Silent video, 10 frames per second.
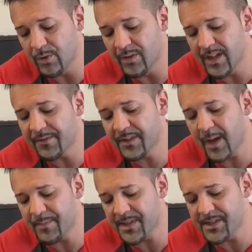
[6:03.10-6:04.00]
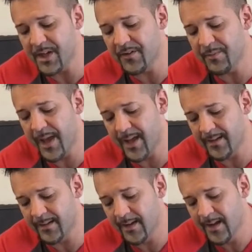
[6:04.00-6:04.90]
you lift up the Son of
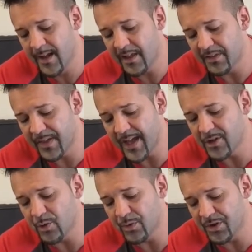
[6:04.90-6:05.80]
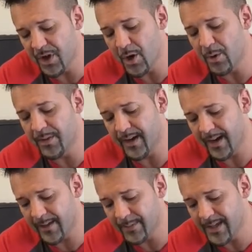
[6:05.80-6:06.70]
Man, then you will know that
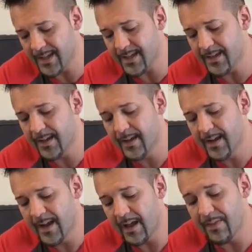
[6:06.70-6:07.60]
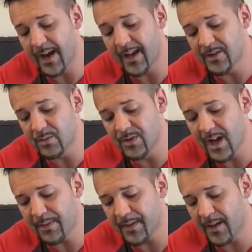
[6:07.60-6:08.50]
I am he, and that I do
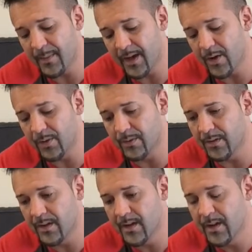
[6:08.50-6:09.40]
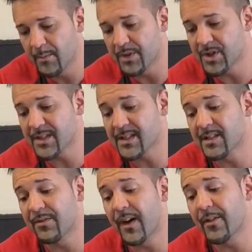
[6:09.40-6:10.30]
nothing on my own. But just as
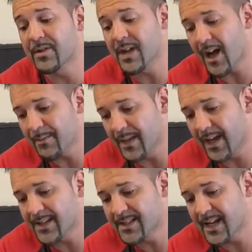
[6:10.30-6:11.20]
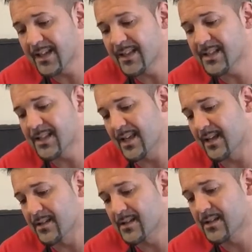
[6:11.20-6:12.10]
the Father taught me, I say these
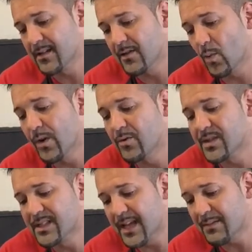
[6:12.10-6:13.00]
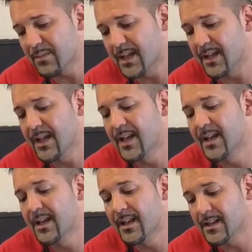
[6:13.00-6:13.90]
things. The one who sent me
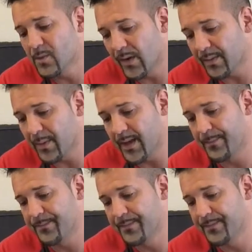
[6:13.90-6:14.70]
is with me.